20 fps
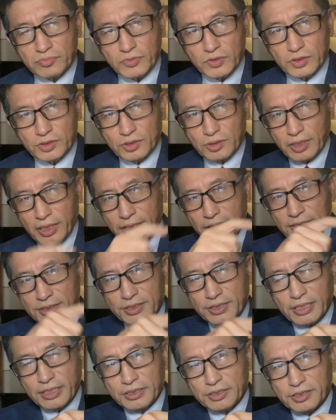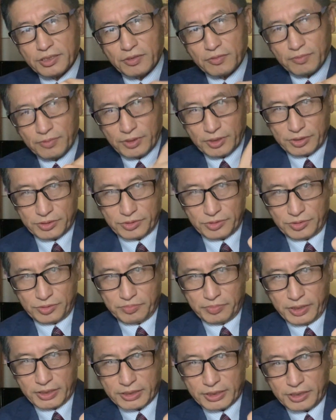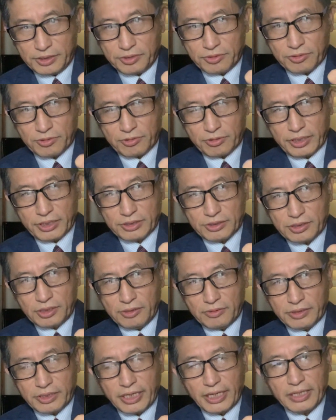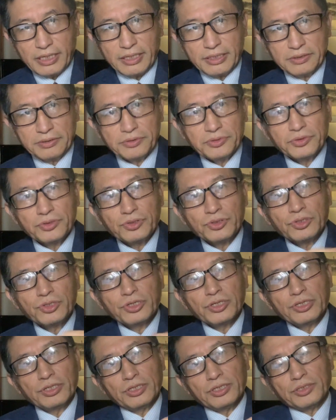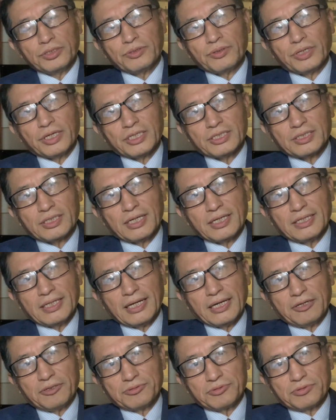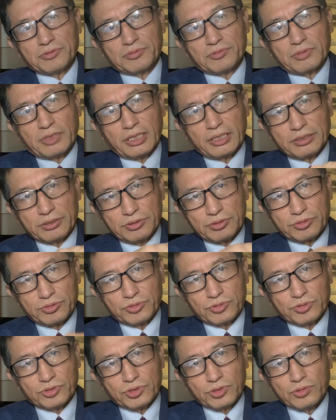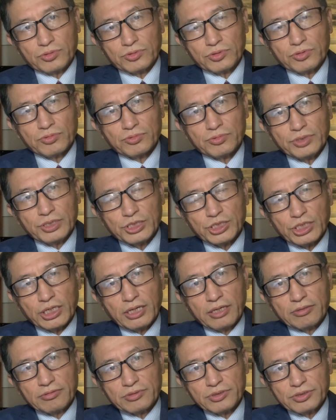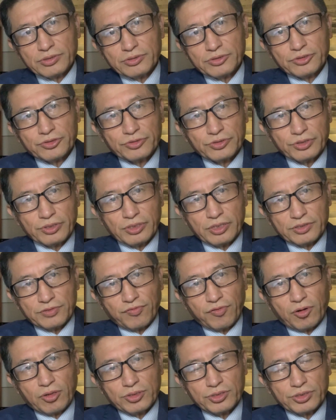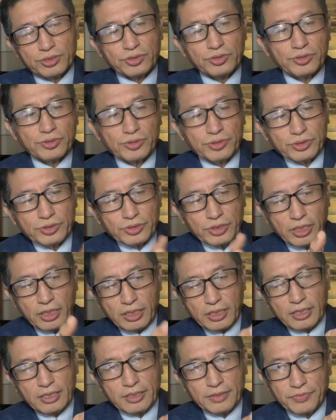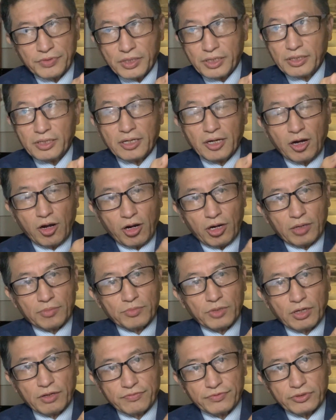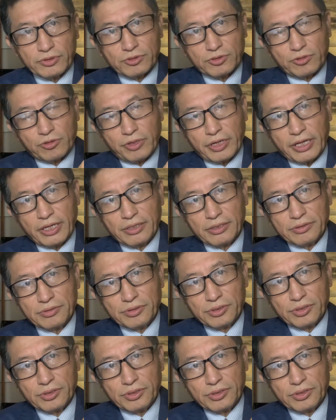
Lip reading: So at the center where basically your crane's located, you extend out, right? So you reach out, and as far as your the arm of your crane,